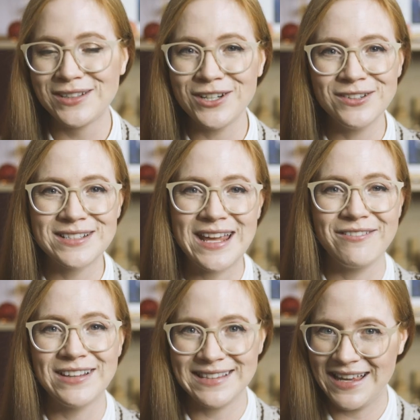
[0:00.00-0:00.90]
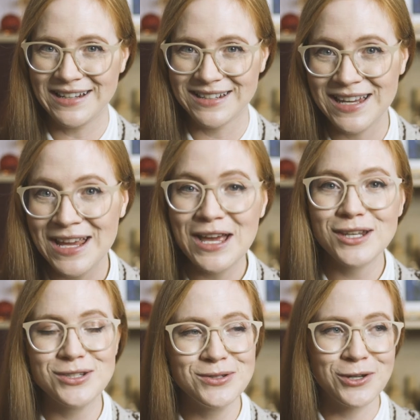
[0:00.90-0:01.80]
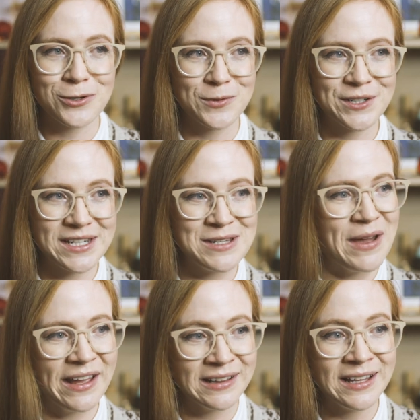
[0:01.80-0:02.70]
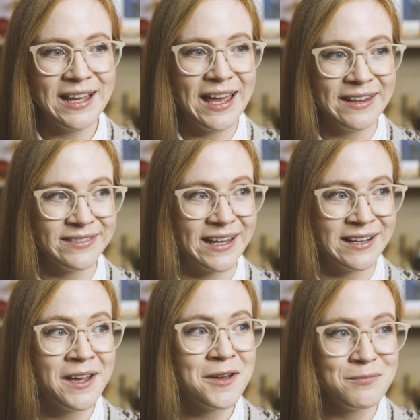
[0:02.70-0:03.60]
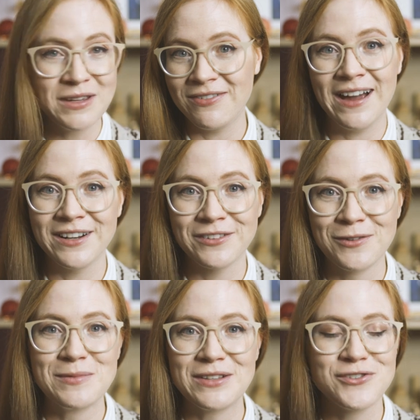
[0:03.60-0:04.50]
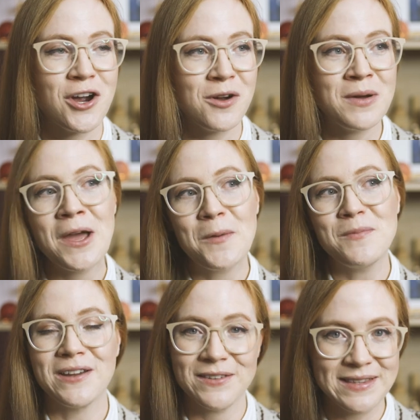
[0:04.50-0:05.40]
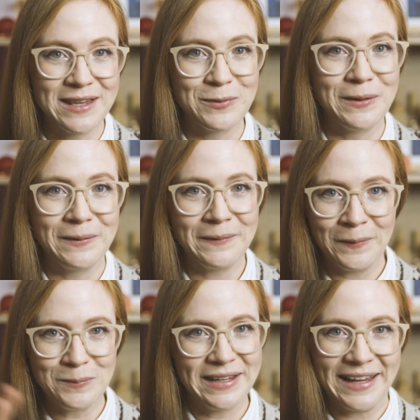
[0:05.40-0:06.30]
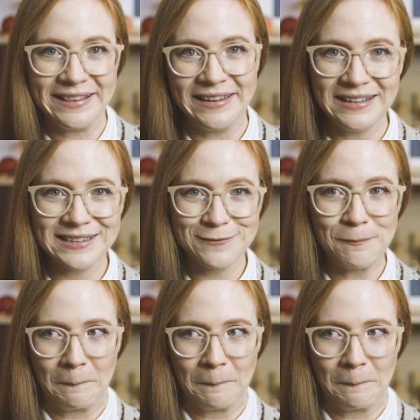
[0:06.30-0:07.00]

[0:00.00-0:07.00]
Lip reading: Don't have it sent to your work email and then be fired from that job, because that will complicate things.